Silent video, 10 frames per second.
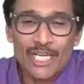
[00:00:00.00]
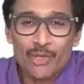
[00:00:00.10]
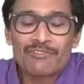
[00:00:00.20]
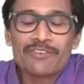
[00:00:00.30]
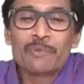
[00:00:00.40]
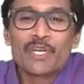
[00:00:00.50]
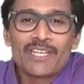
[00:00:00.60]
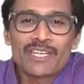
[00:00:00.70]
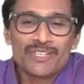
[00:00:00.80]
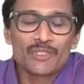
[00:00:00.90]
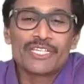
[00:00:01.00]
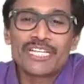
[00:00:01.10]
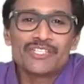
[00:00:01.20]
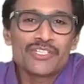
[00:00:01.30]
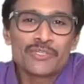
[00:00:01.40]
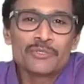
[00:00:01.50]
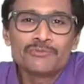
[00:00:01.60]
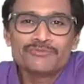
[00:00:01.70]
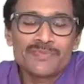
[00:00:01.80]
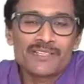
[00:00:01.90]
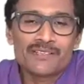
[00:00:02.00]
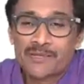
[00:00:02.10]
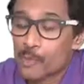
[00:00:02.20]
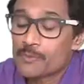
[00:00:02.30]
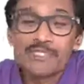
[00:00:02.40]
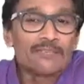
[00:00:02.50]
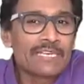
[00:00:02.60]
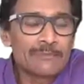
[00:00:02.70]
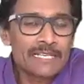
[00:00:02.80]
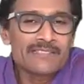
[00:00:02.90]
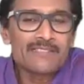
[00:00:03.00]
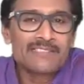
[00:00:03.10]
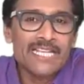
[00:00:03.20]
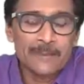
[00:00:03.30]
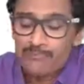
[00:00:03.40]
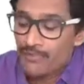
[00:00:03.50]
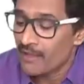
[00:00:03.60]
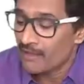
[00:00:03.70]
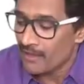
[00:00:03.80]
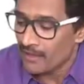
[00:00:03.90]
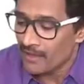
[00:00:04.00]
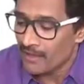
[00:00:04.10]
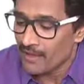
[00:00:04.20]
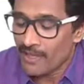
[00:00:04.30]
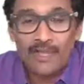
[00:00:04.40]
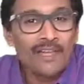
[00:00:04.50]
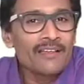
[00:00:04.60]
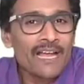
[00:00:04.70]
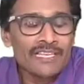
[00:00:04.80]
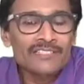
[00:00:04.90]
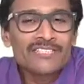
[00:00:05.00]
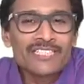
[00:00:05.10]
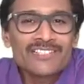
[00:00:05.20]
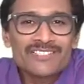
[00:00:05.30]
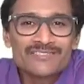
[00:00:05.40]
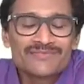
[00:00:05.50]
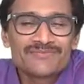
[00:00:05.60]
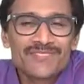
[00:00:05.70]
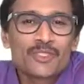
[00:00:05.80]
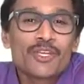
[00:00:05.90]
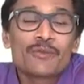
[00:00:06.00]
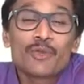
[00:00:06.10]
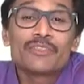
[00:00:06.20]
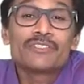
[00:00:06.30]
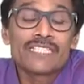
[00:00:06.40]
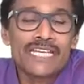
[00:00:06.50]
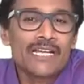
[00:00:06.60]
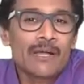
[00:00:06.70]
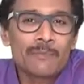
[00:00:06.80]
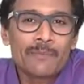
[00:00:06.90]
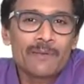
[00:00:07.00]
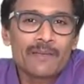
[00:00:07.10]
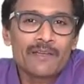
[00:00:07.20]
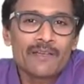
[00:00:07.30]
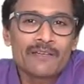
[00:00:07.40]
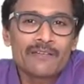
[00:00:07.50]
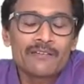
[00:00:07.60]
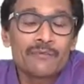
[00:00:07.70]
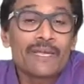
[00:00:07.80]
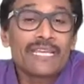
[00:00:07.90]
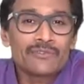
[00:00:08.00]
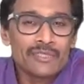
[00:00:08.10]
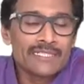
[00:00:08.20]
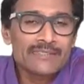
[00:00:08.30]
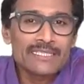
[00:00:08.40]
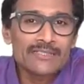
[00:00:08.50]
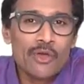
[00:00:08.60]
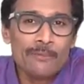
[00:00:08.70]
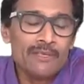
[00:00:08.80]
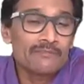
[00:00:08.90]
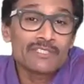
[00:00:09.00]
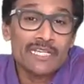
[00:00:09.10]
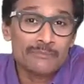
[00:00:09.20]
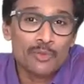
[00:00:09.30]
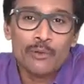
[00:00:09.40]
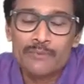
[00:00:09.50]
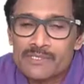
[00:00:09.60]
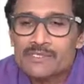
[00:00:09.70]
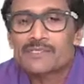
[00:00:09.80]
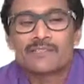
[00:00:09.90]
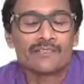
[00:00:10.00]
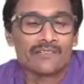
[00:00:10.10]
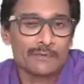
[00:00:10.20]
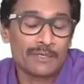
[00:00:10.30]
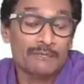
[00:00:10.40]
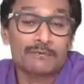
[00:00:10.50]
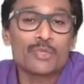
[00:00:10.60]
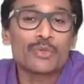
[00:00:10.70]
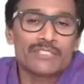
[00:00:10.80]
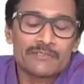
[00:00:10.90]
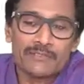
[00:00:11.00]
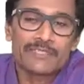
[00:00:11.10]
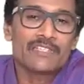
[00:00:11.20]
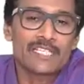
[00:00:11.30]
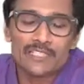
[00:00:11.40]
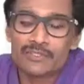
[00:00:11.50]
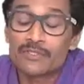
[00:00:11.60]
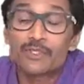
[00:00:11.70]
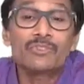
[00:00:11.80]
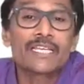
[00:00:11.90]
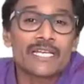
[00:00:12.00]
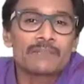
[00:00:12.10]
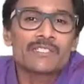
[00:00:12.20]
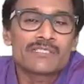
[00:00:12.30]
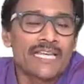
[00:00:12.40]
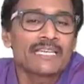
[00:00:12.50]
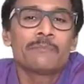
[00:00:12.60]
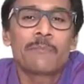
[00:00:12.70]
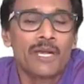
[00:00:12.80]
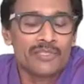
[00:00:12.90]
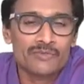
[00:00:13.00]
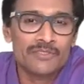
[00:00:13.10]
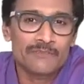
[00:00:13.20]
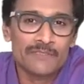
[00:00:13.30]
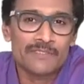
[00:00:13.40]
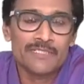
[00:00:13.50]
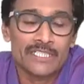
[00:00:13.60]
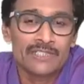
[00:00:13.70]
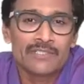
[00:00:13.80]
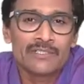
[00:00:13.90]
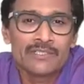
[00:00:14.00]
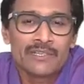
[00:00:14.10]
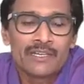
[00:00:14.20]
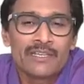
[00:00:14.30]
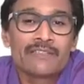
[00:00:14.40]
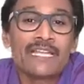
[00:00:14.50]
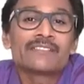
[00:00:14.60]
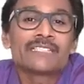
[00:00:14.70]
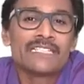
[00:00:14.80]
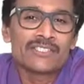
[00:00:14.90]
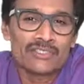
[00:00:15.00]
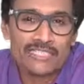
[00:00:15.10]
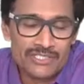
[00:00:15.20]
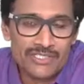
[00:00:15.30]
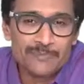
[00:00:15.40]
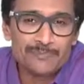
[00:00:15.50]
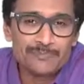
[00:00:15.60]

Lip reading: Hello everybody, good day to you. Hope it's a very pleasant day. Anand here. Today we're going to take up a very interesting topic which I had promised when we were doing differentiation. We're going to take up the second part of differentiation, that is integration.